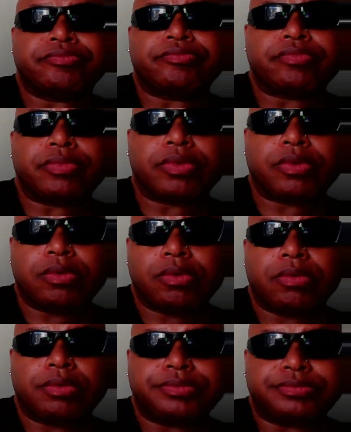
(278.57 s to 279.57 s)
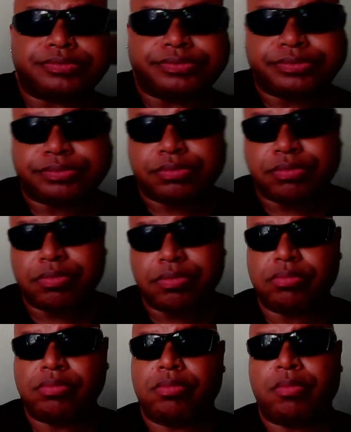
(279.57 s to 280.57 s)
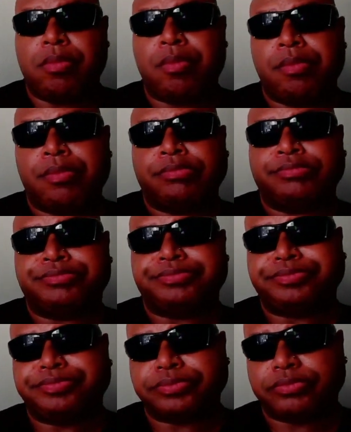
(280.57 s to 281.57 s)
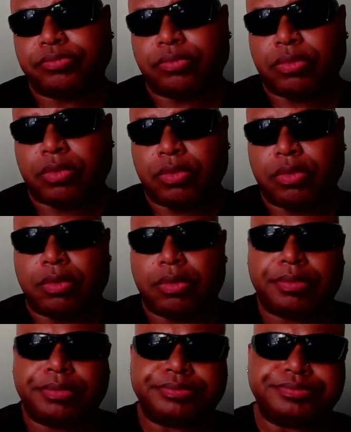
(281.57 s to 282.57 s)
[no speech]